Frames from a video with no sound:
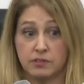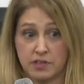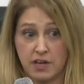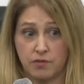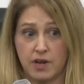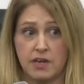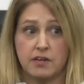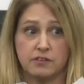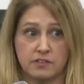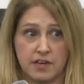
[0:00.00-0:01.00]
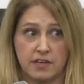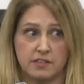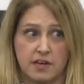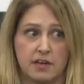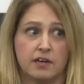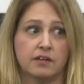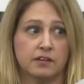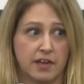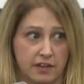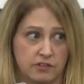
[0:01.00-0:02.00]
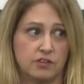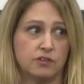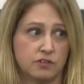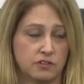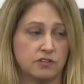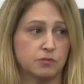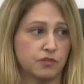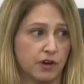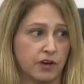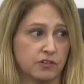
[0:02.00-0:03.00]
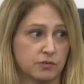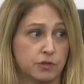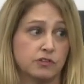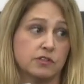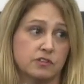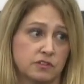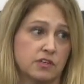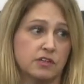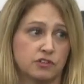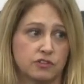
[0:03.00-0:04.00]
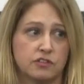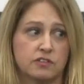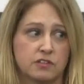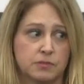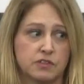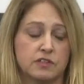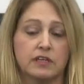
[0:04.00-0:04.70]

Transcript: take ratings, take data, execute the systems for our customers, at least the initial systems.